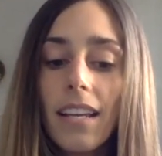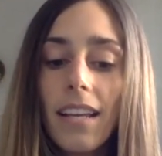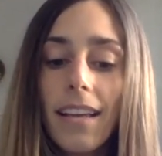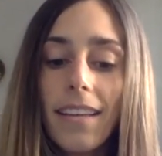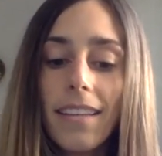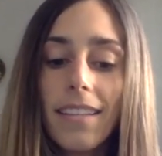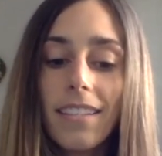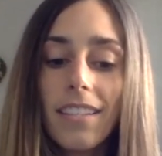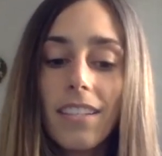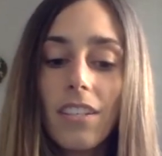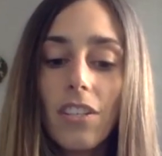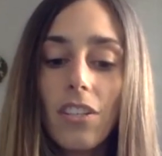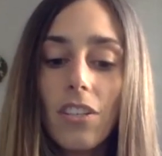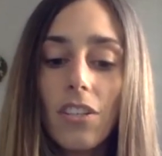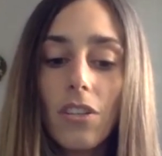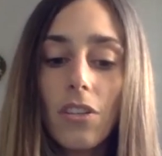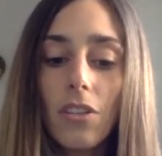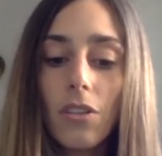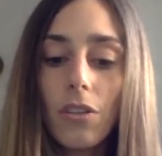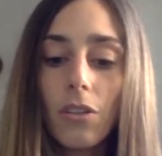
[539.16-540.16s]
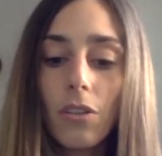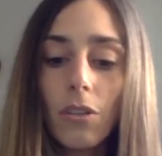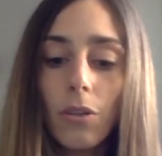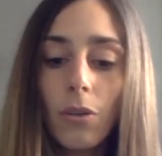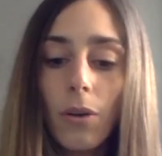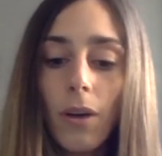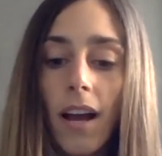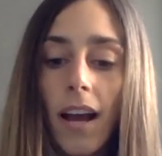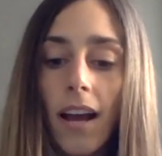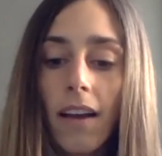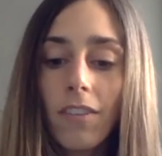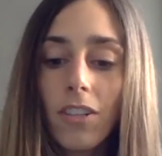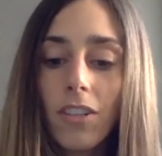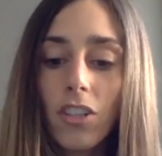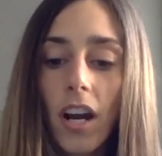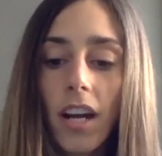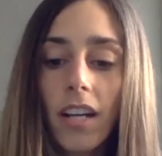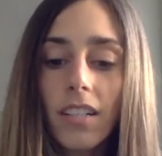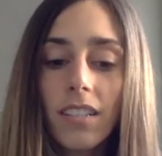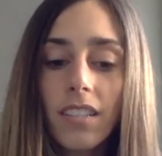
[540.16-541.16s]
Is you ever
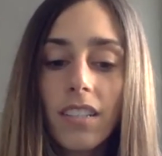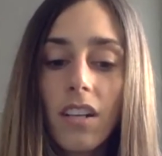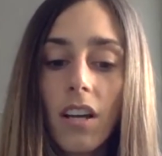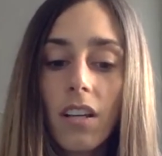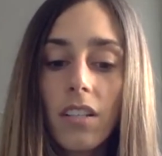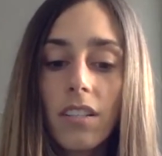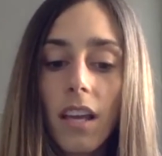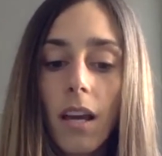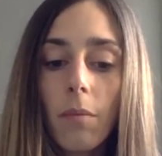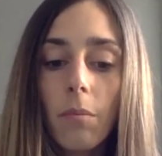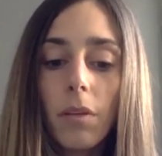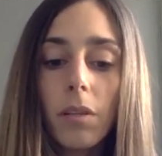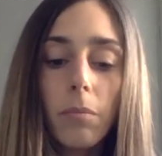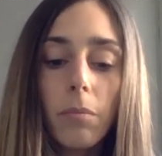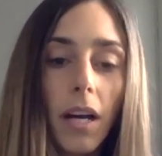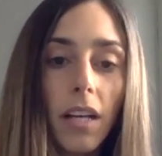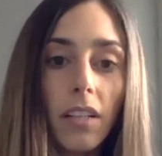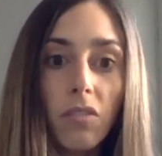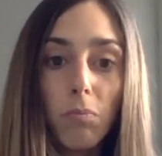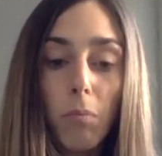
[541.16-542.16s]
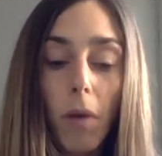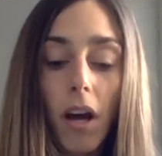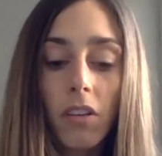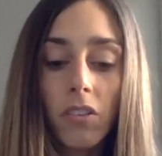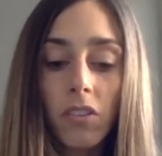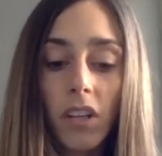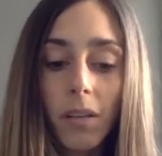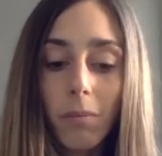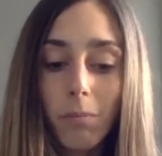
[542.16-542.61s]
trying to snozcumber by the